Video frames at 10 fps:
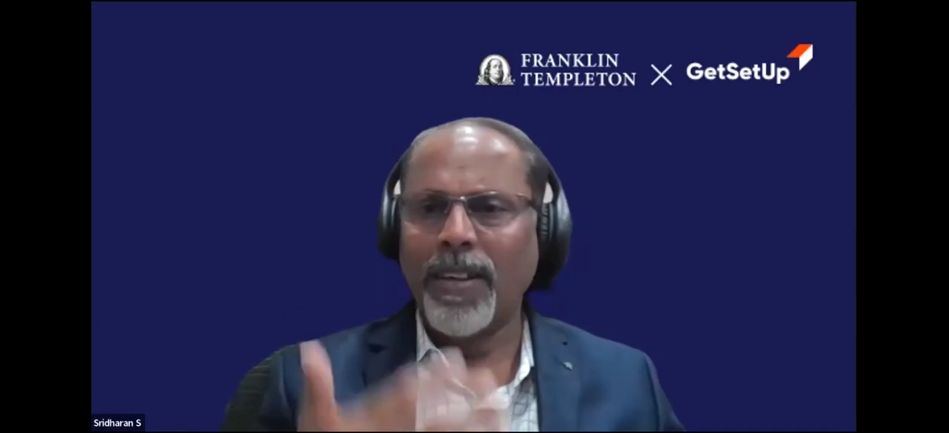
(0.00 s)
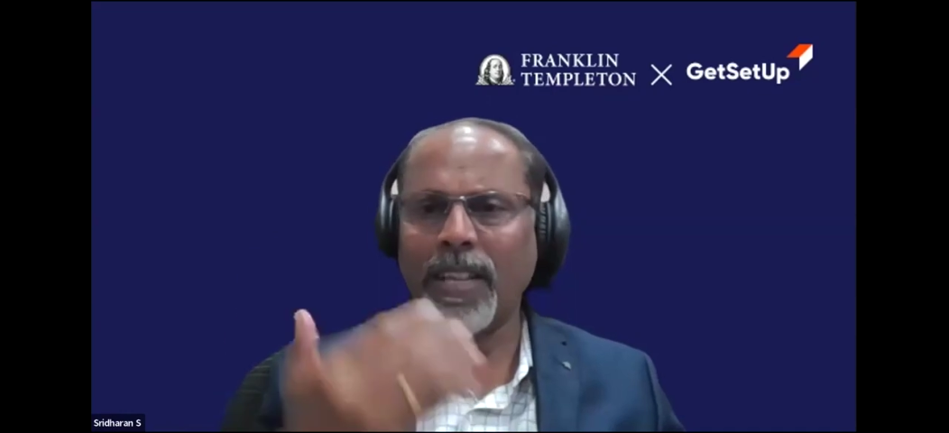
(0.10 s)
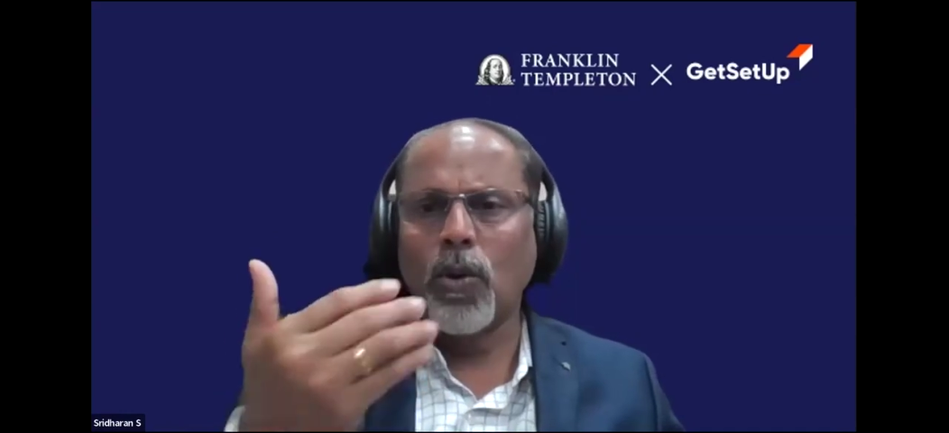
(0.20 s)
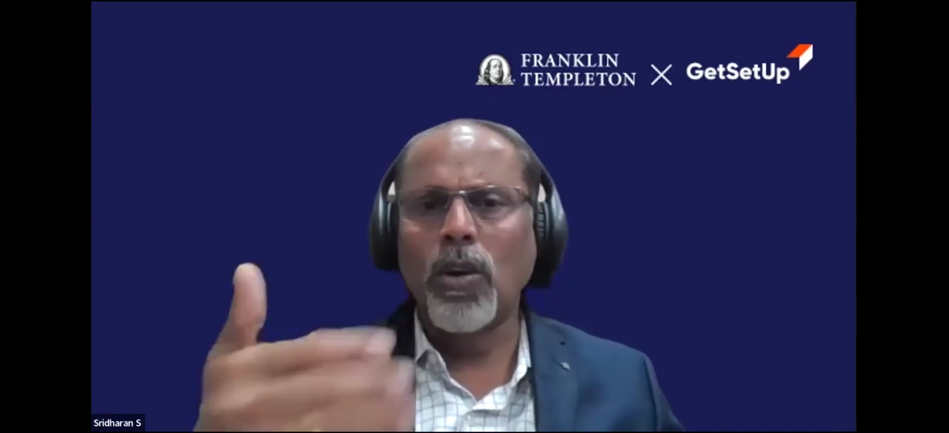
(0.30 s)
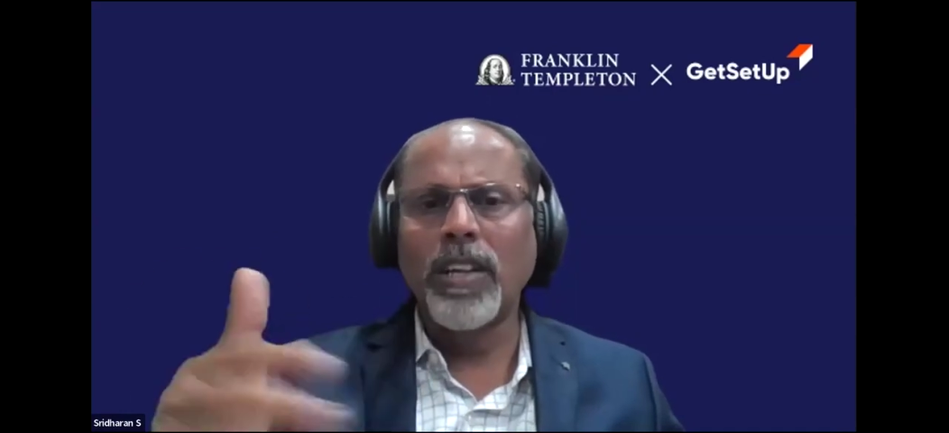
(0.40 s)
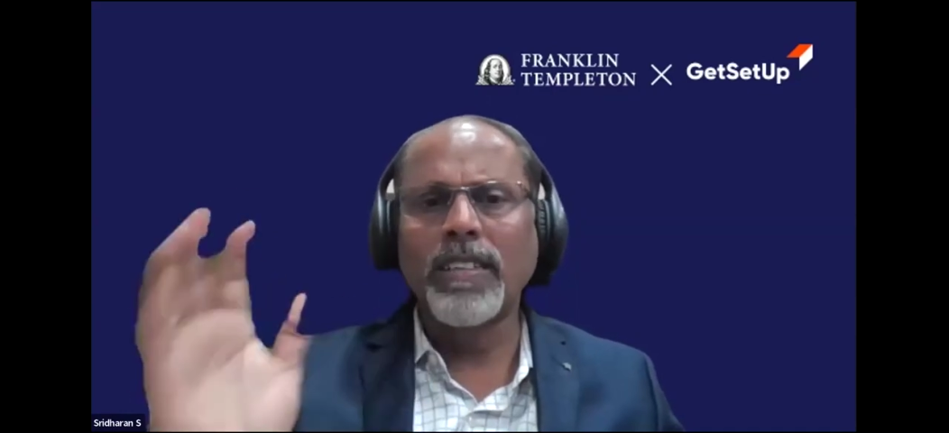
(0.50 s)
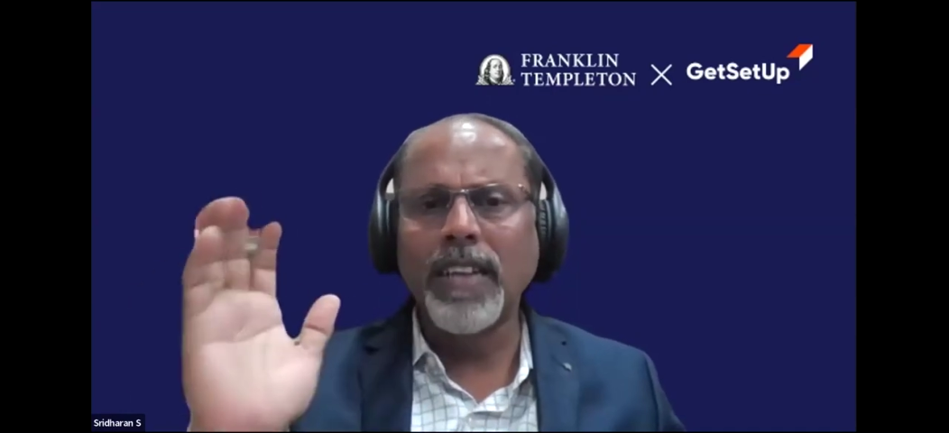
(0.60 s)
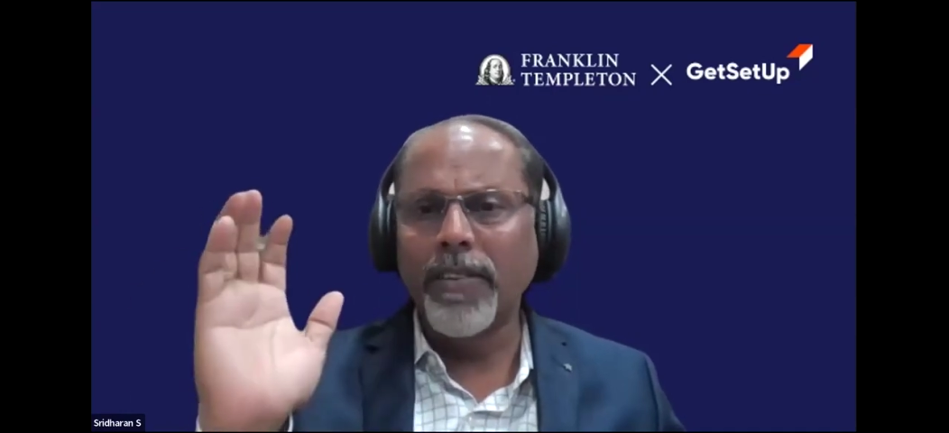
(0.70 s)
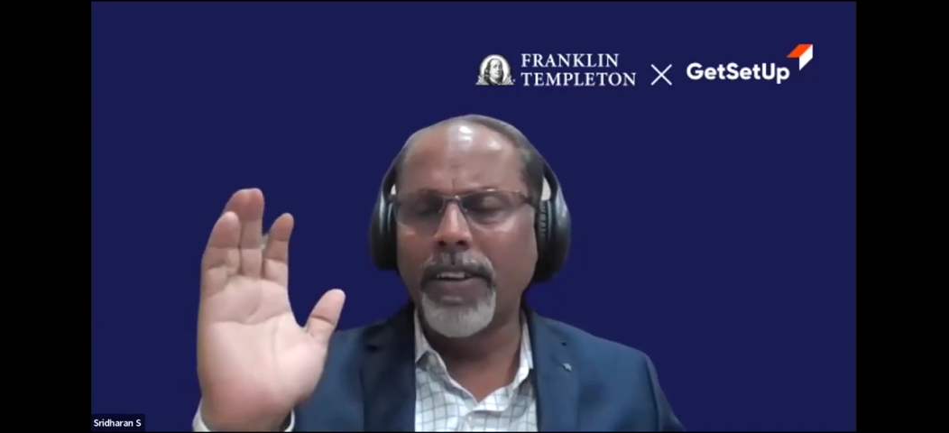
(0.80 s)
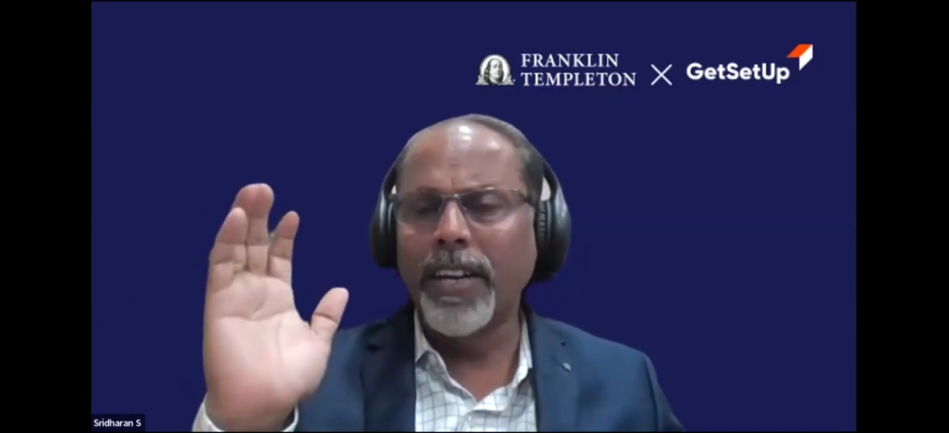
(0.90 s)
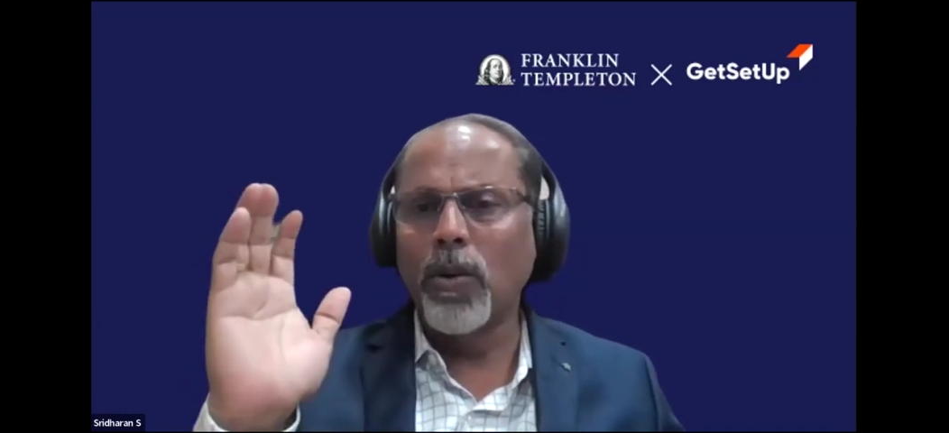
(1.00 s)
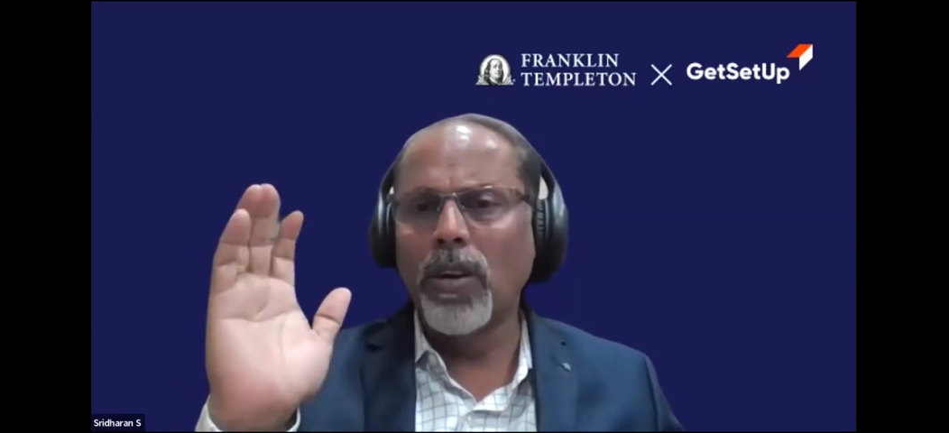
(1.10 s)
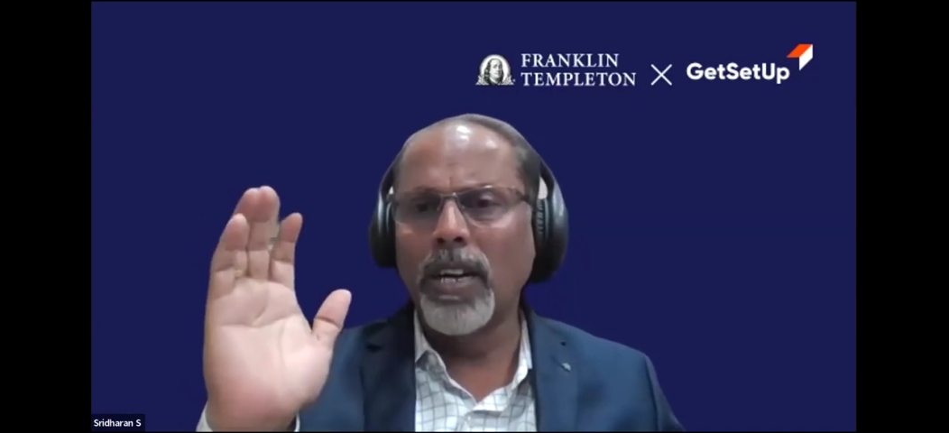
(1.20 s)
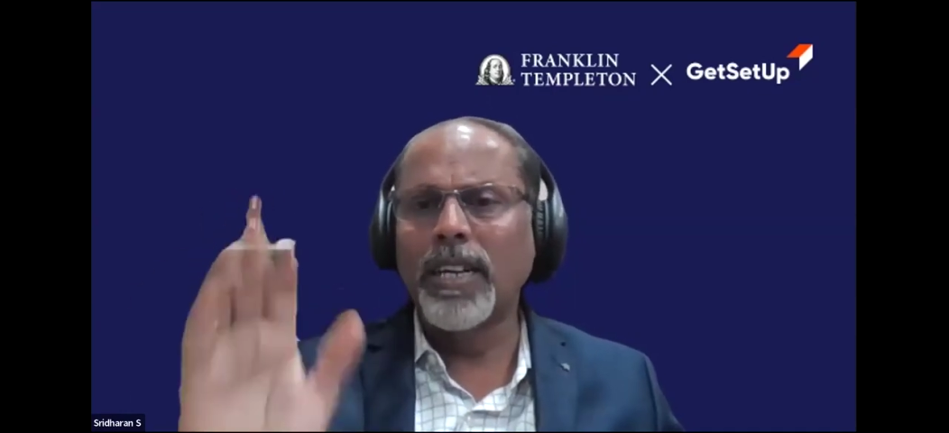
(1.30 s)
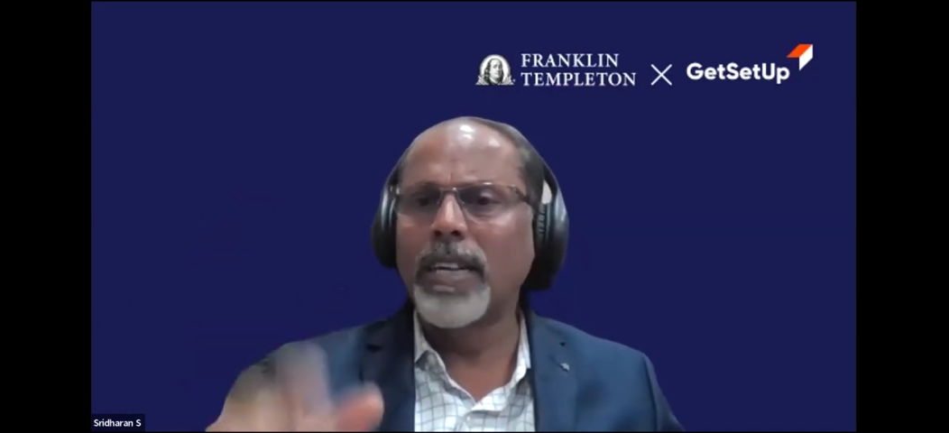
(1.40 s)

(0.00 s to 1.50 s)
Whether gold is delivering good